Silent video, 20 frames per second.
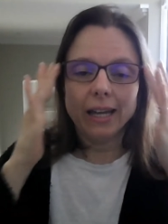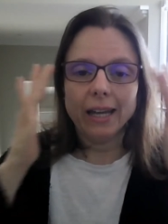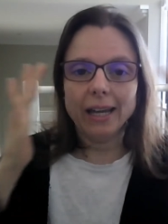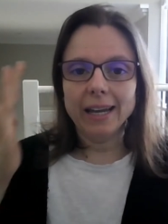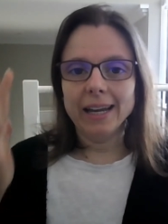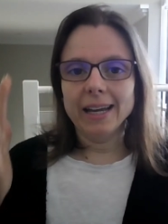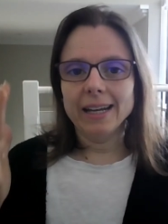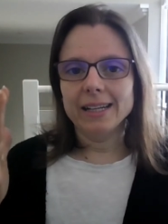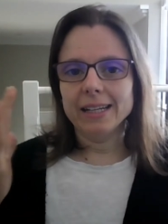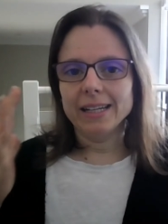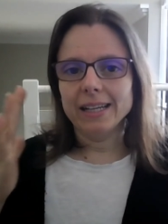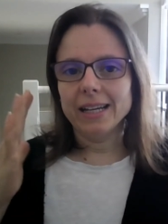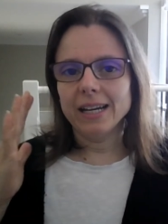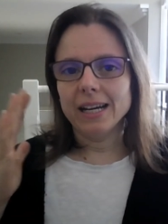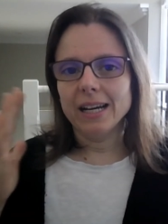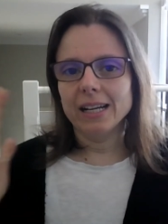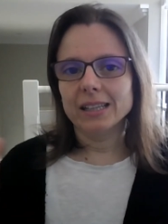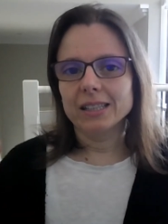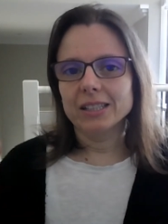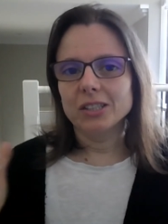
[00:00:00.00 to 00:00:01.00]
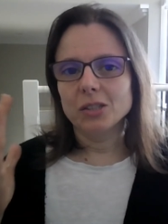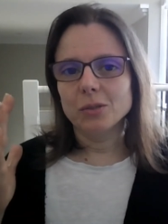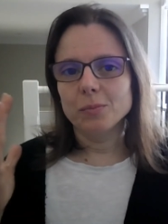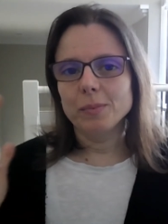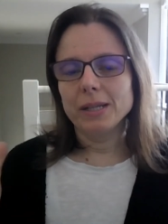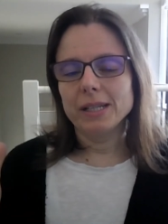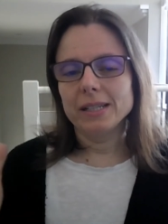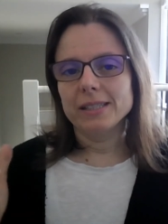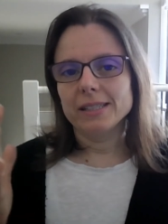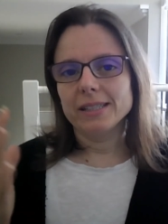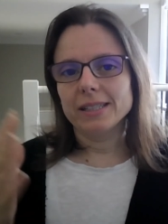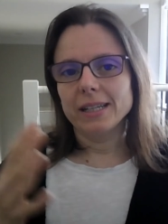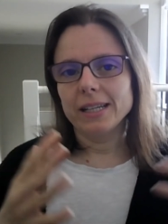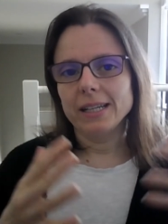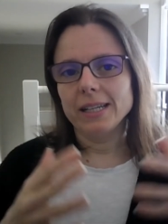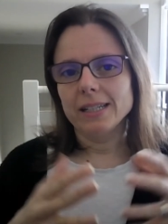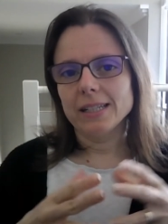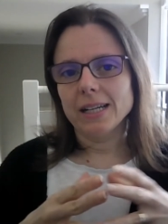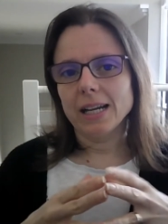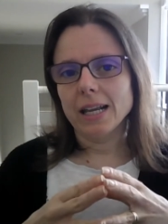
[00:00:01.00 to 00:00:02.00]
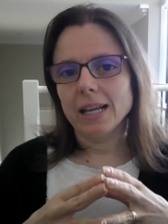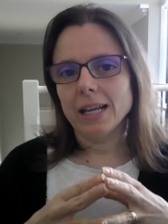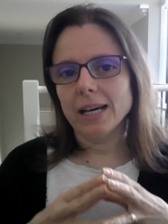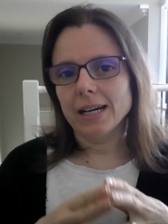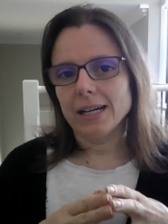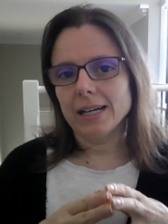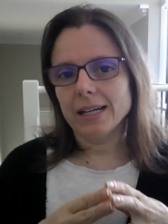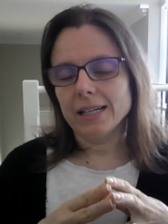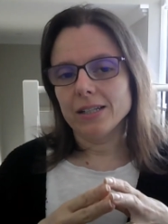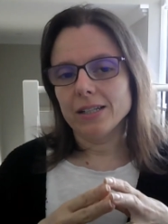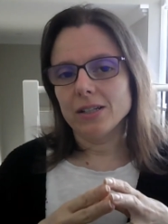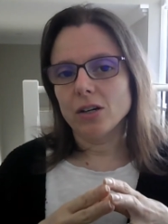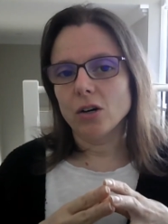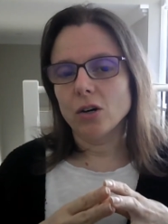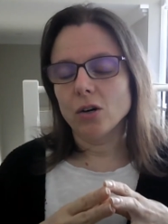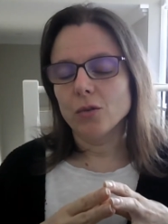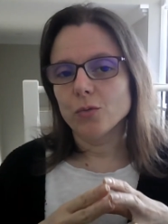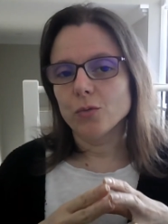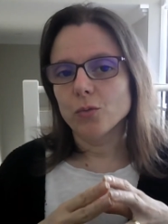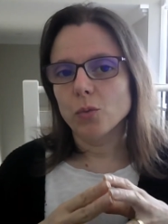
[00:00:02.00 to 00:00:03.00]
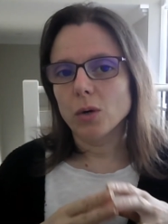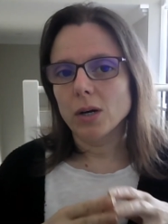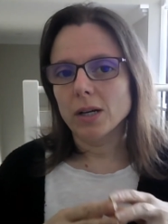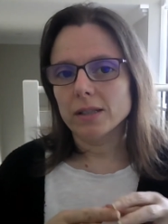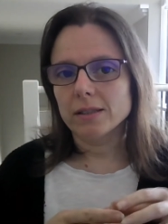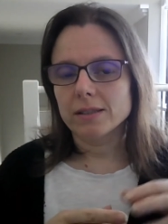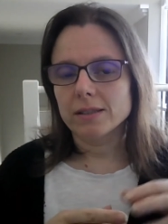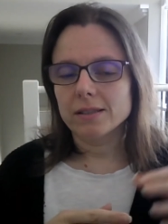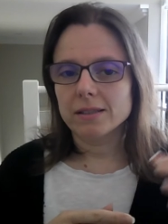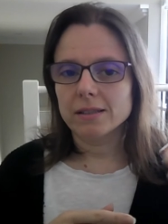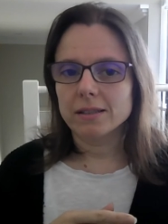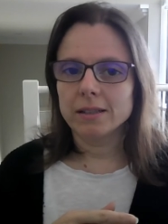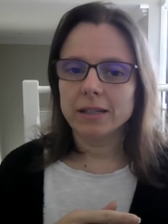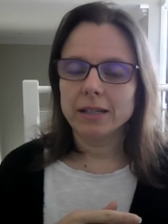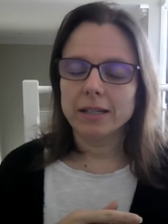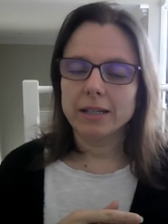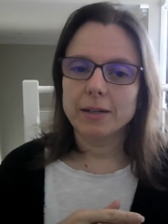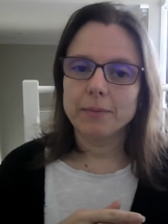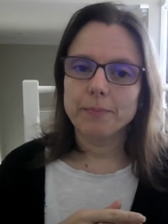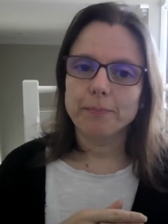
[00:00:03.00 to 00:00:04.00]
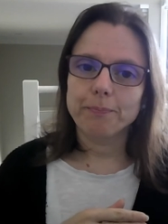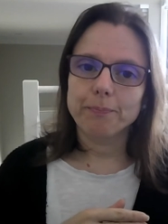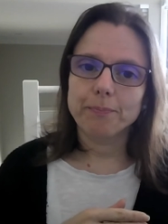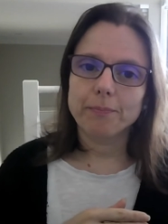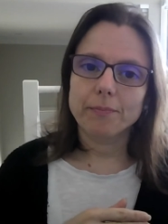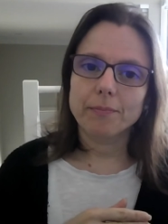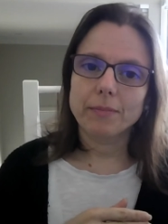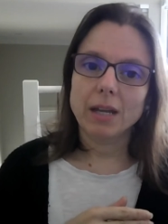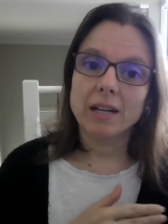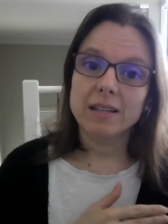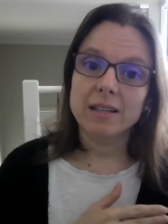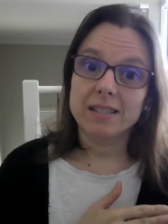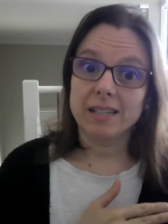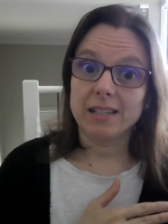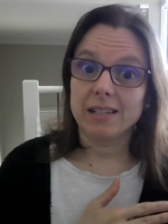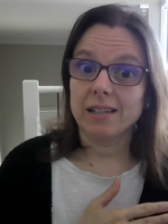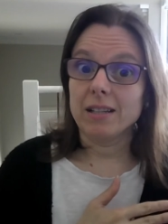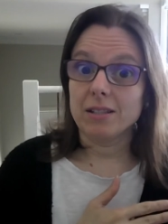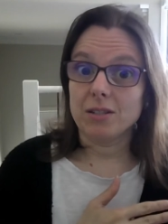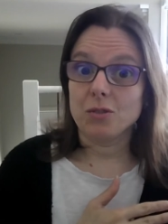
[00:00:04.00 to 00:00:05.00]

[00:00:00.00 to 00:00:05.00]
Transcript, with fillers: and a little bit in the line of what I said